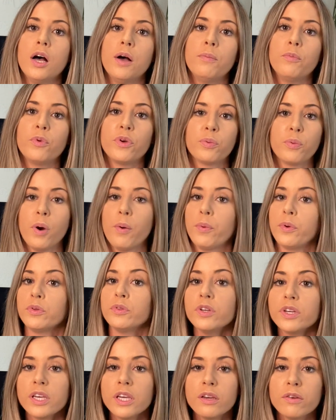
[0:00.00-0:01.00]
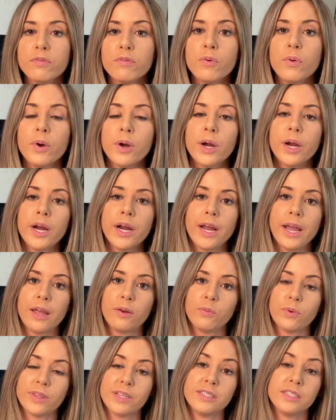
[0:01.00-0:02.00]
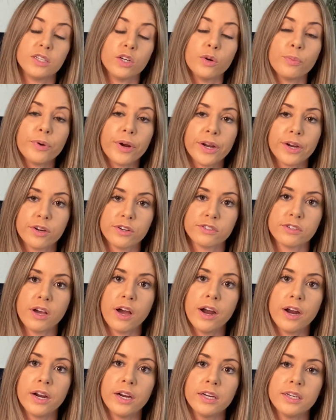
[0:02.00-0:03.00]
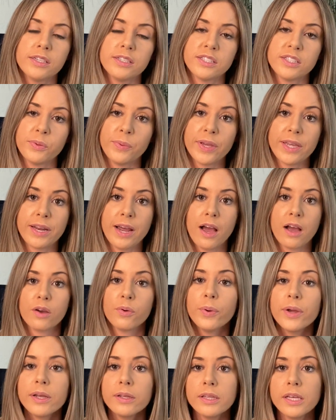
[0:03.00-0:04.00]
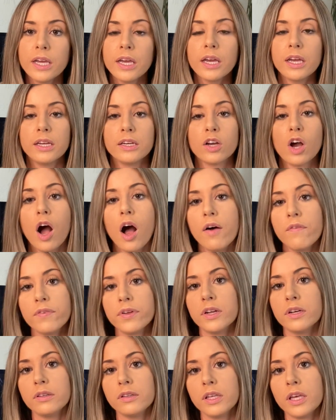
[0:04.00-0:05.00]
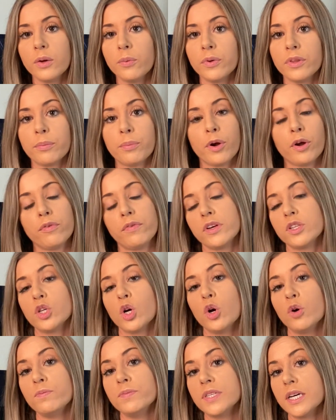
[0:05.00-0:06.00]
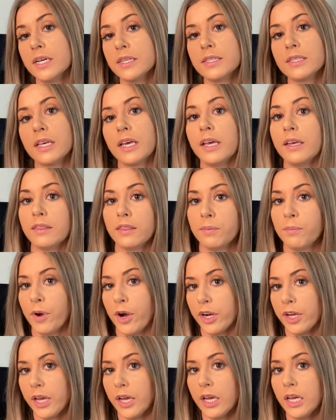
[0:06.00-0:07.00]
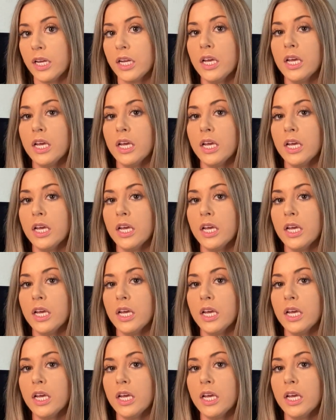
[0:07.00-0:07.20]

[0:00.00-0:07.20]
with what we're looking for and what the deal breakers are, so we can act quickly and confidently when the perfect home does hit the market.